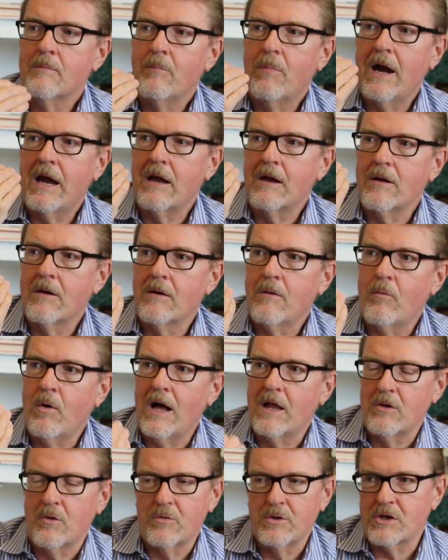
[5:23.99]
while
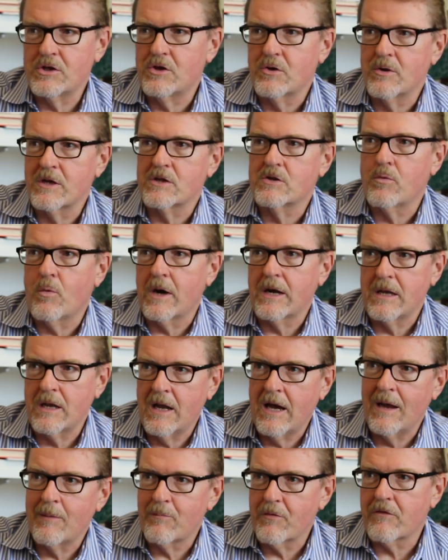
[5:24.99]
only doing
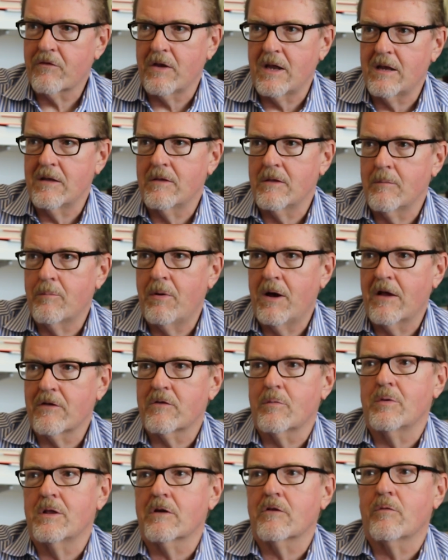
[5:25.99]
29% of the
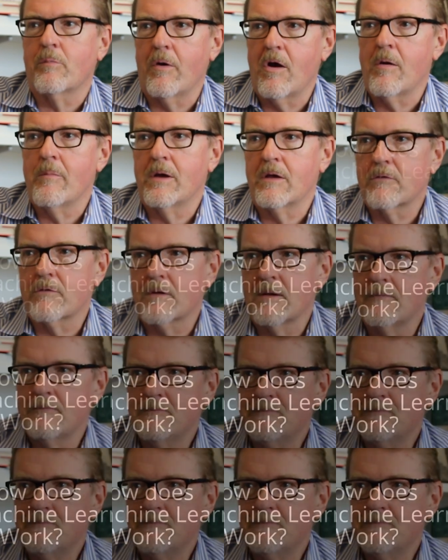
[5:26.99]
possible experiments.